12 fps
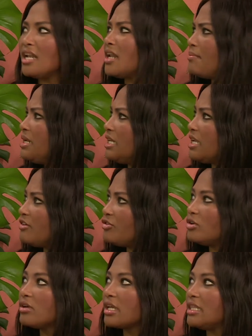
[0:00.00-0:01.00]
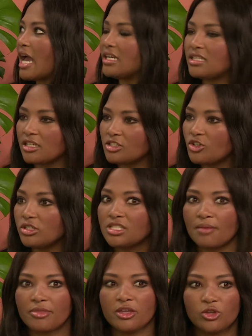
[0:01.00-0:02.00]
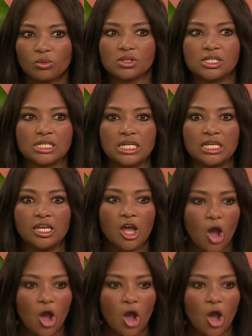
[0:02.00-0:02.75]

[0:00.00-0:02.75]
And I mean, if you look at that, that's not something you will see